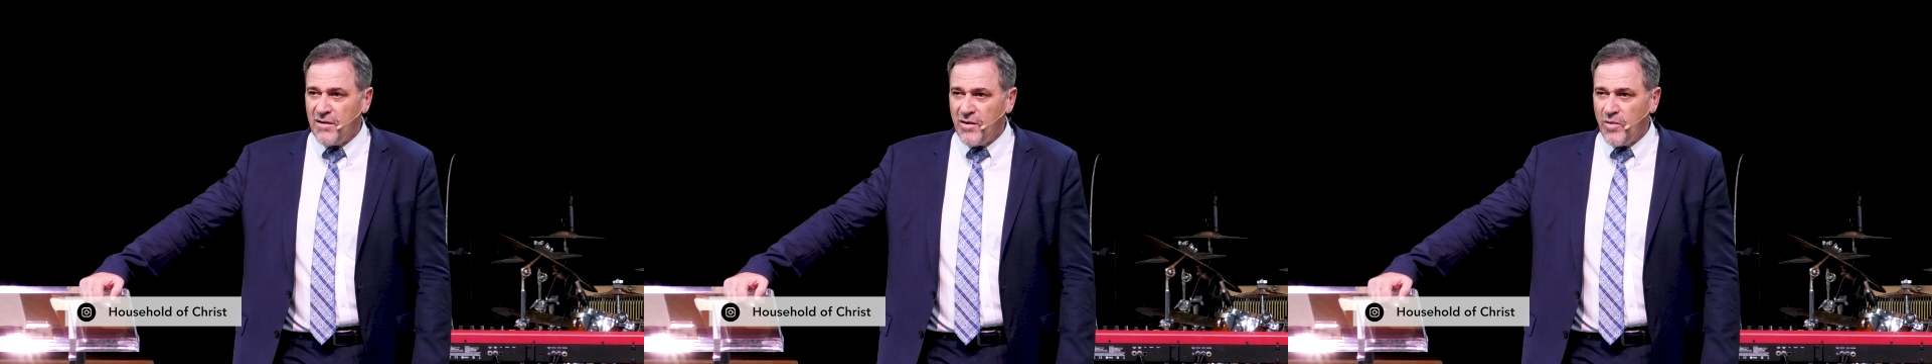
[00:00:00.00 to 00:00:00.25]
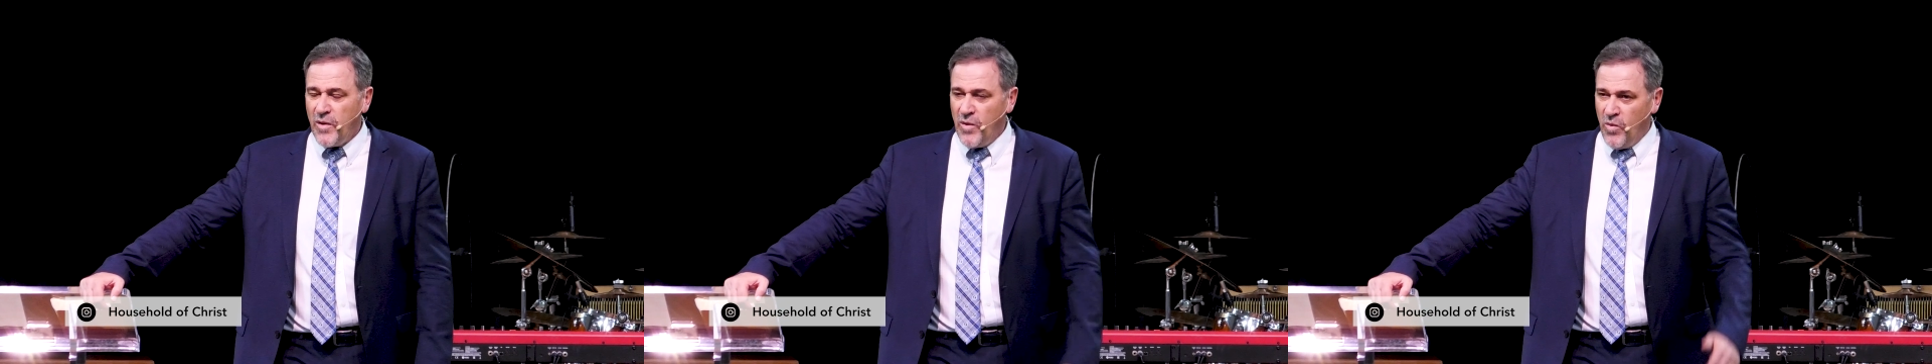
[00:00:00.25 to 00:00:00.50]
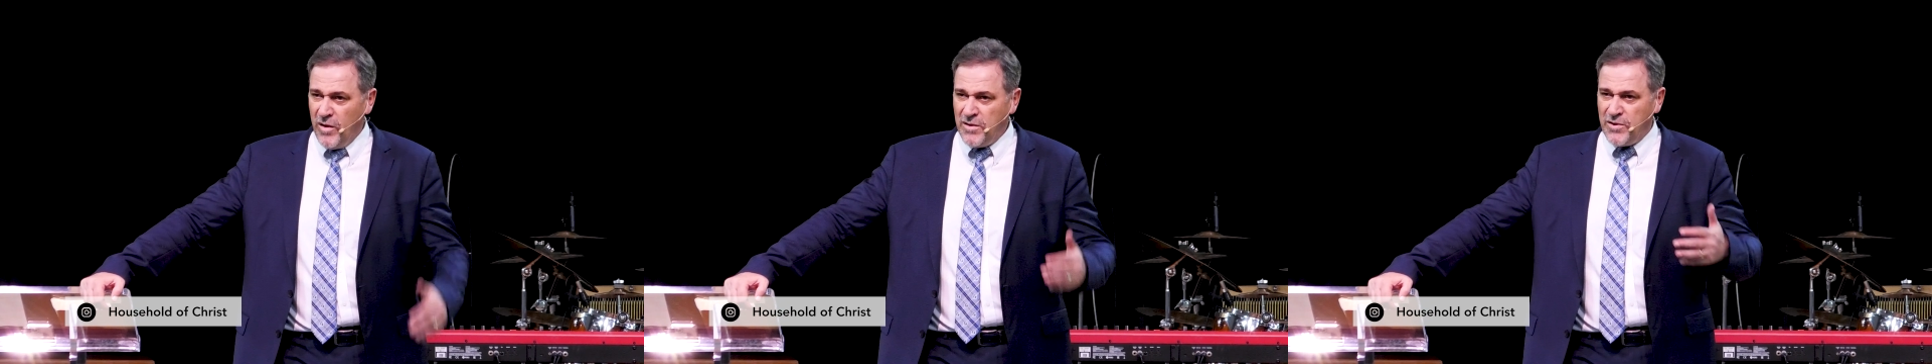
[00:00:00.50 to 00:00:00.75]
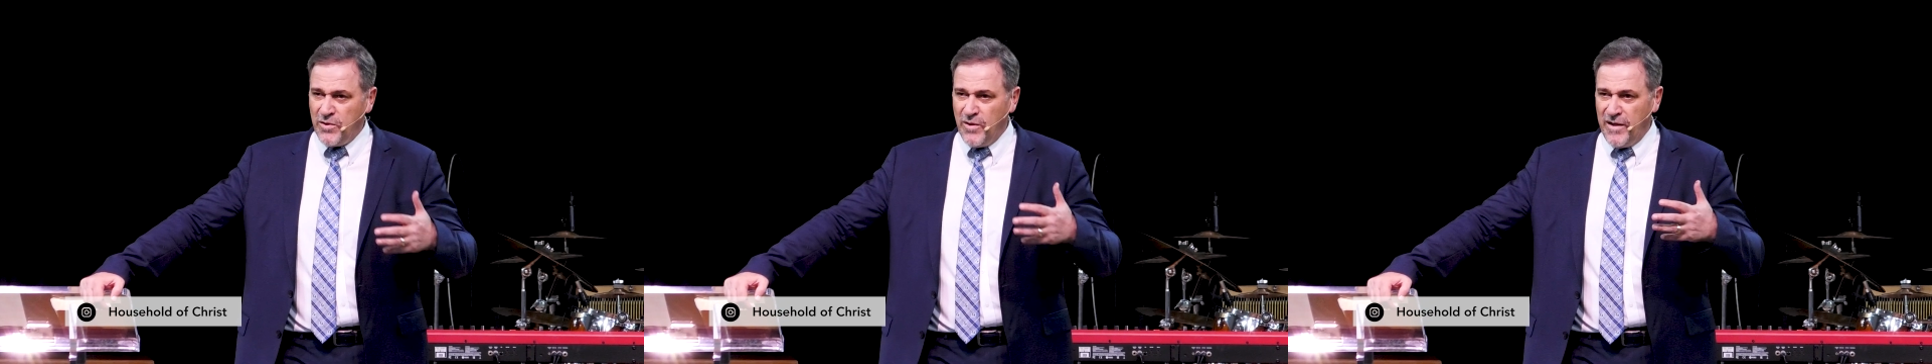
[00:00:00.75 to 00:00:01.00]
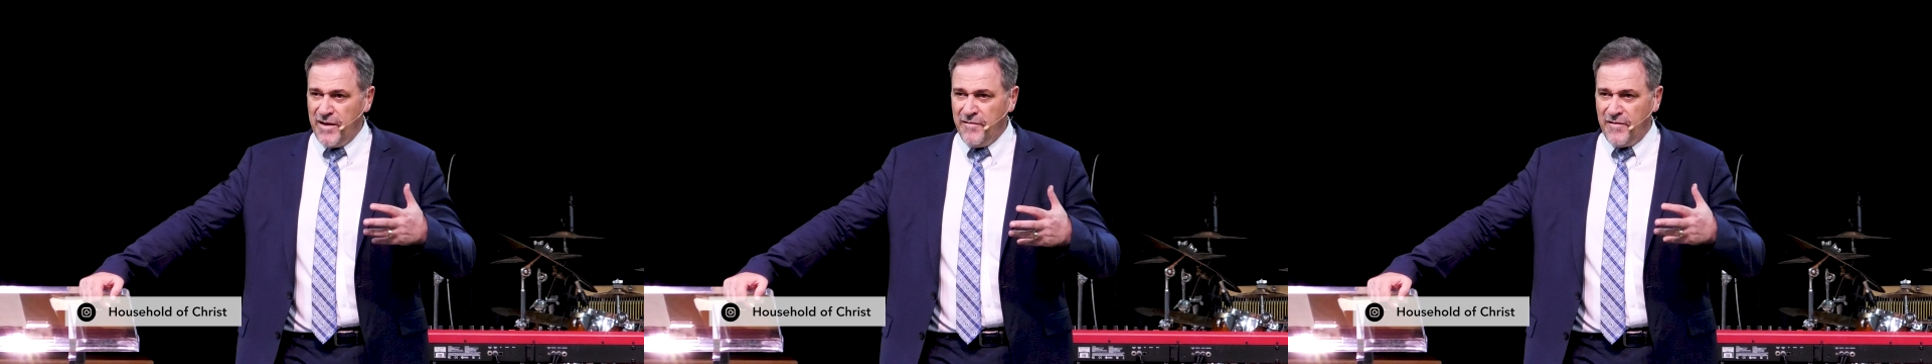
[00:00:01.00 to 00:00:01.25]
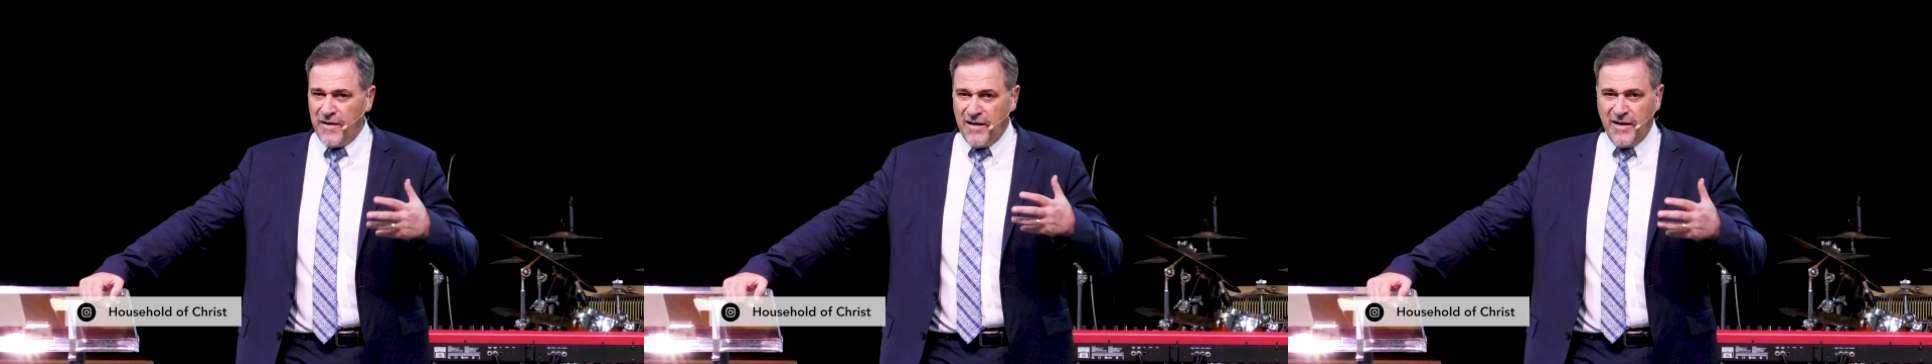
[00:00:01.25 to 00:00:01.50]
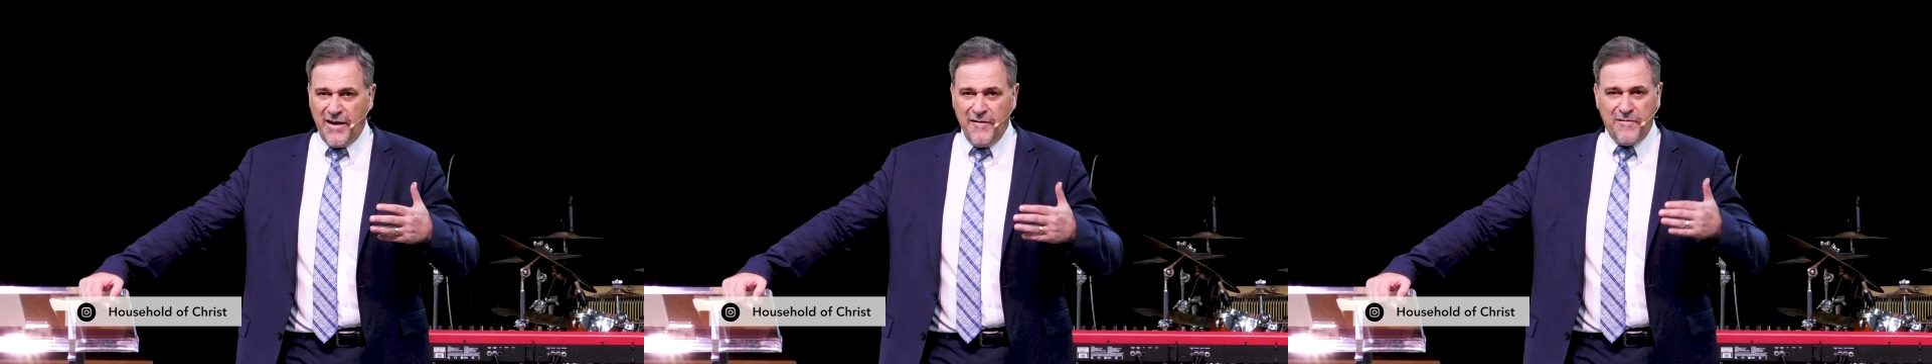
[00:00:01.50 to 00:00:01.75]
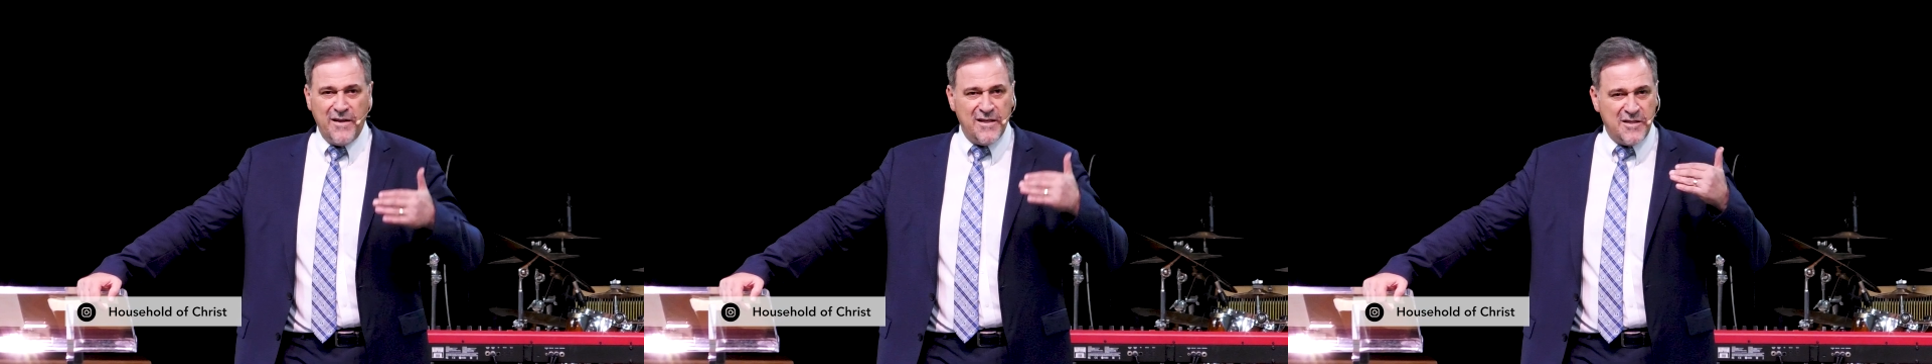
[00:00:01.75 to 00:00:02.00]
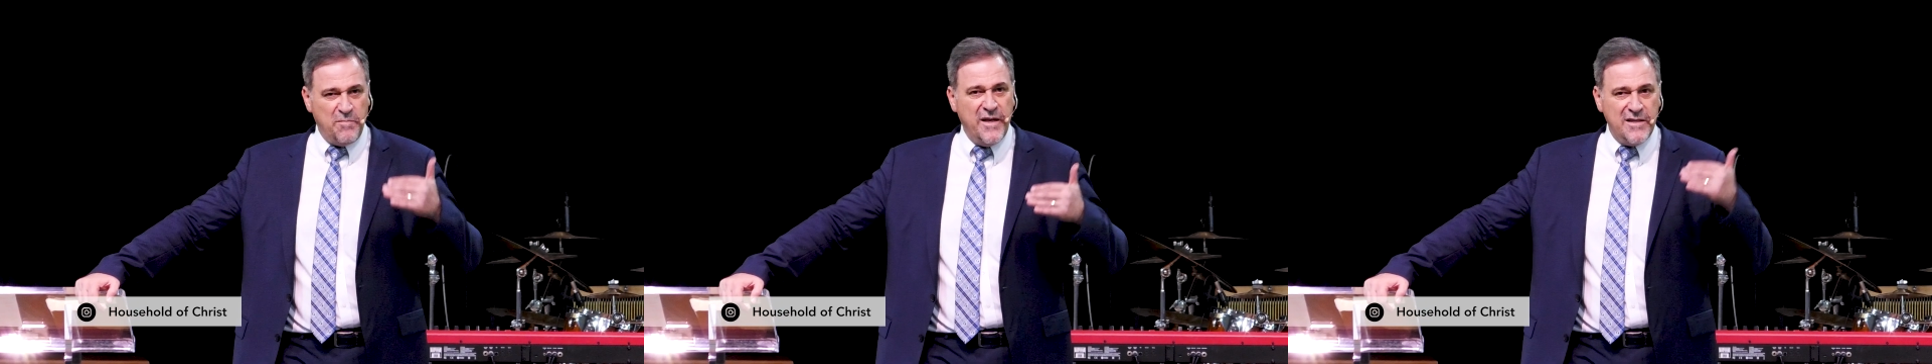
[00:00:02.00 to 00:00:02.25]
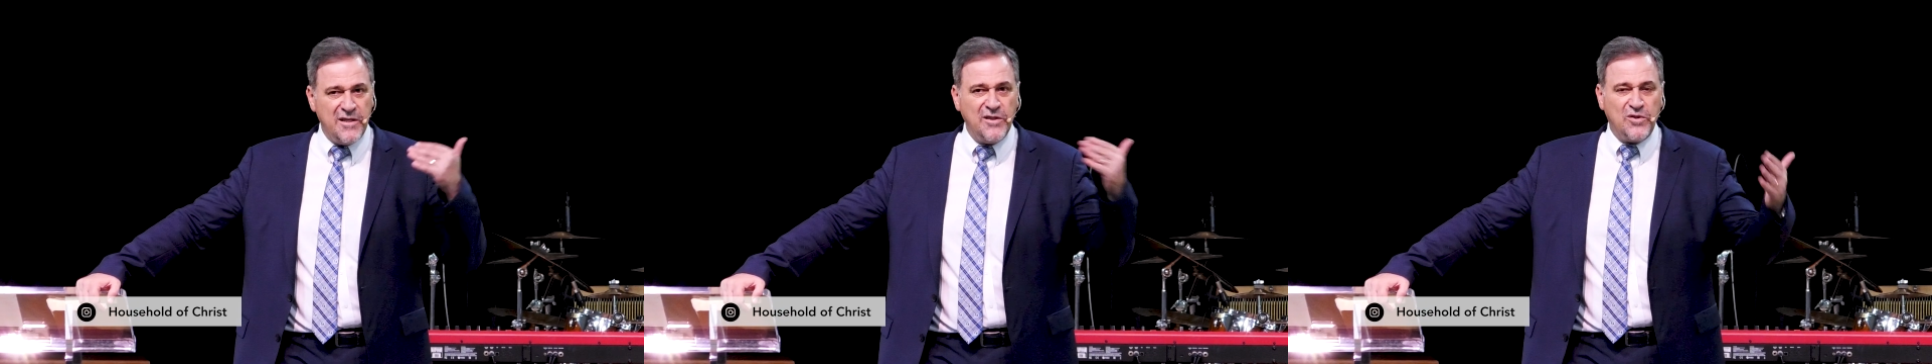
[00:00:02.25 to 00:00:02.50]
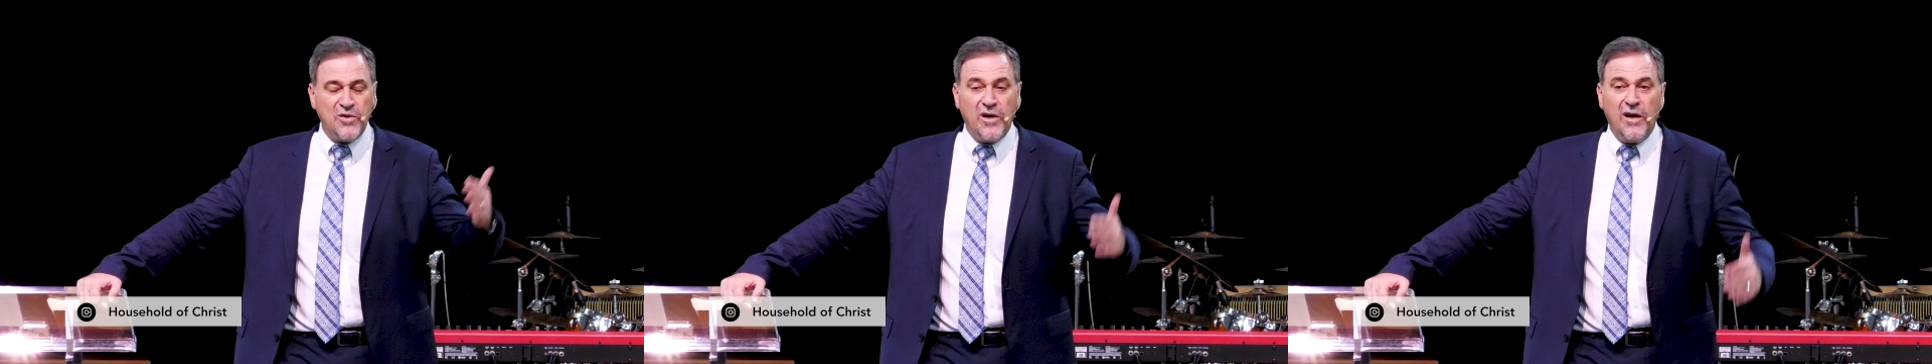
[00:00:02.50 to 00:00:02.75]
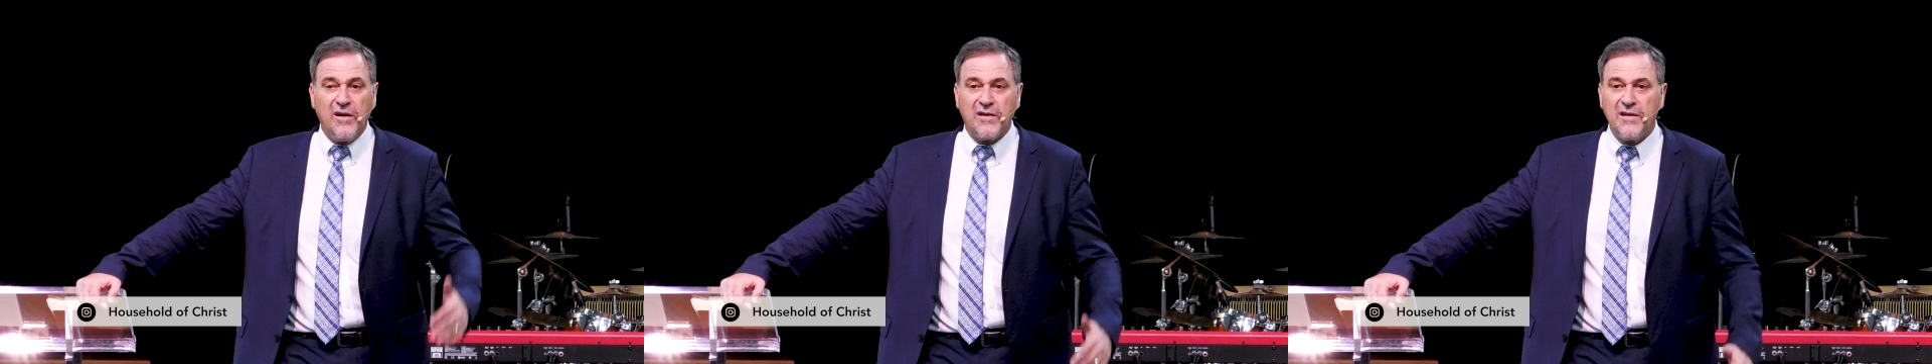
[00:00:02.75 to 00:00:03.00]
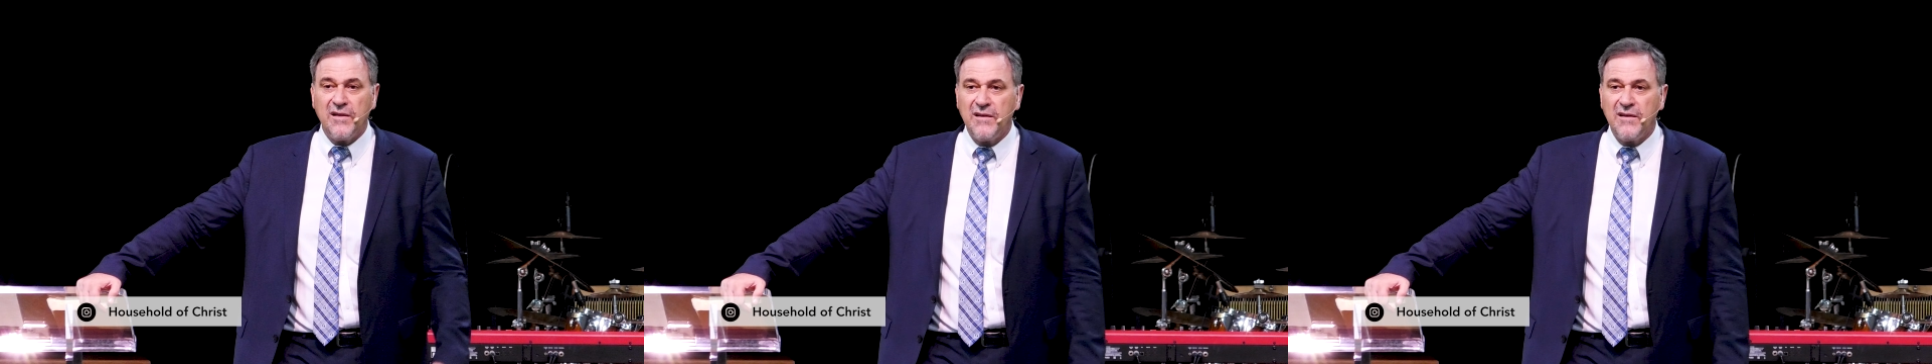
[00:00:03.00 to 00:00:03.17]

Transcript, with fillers: We want to live a life that is pleasing to God.